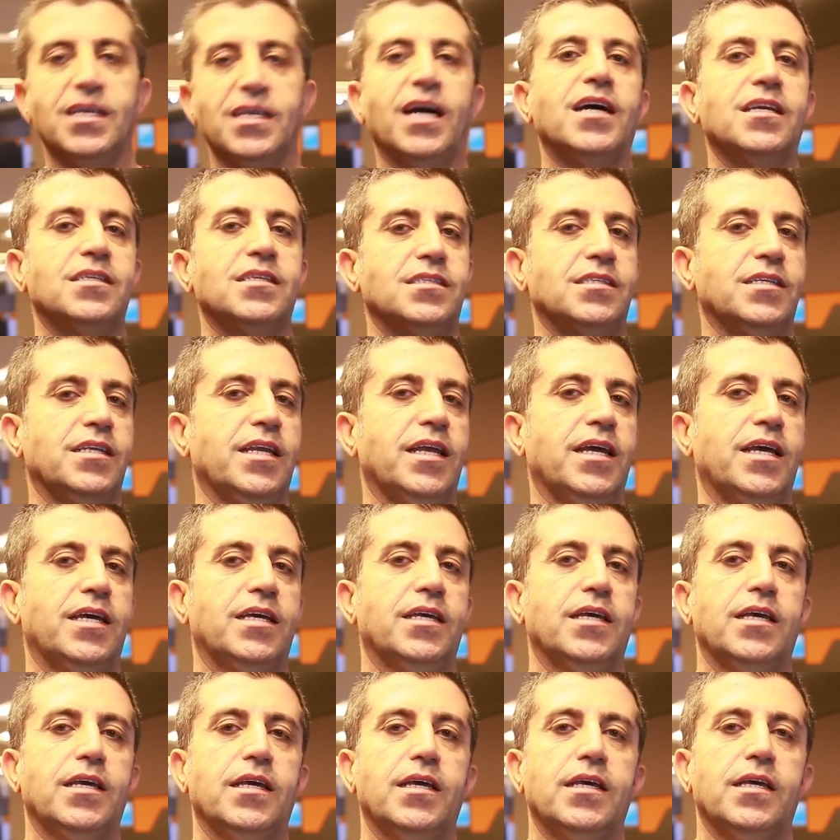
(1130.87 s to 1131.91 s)
you
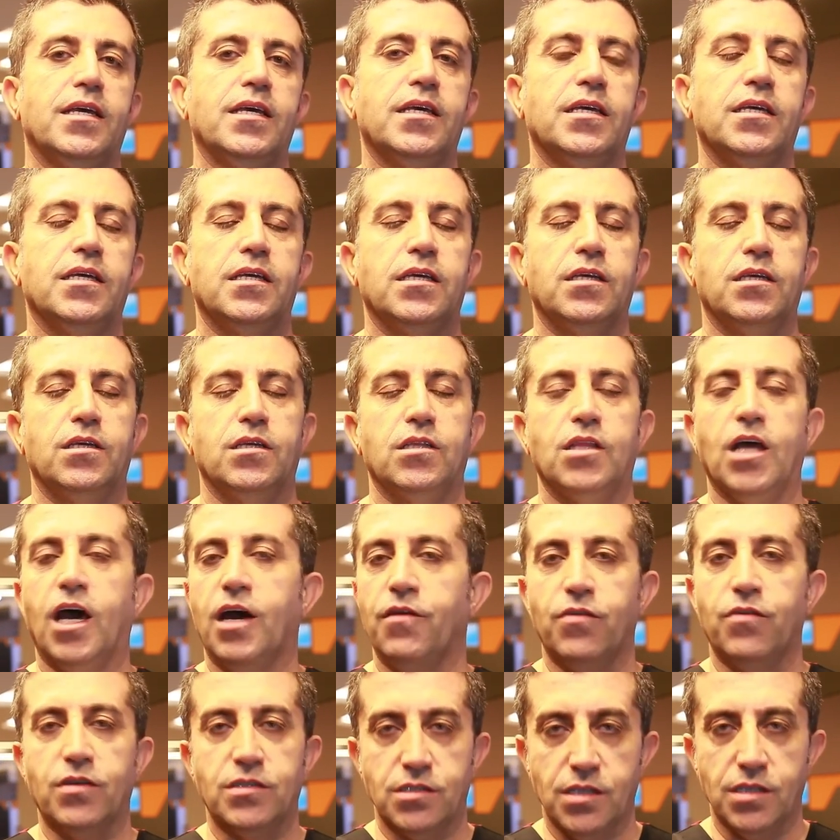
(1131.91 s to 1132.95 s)
can contact
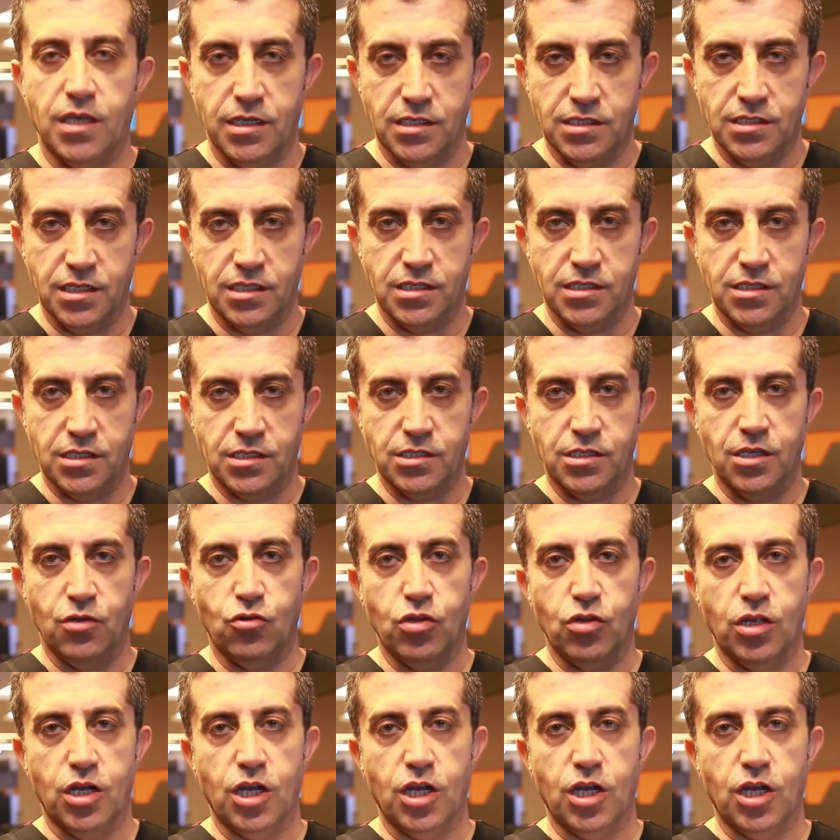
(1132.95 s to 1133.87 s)
us directly.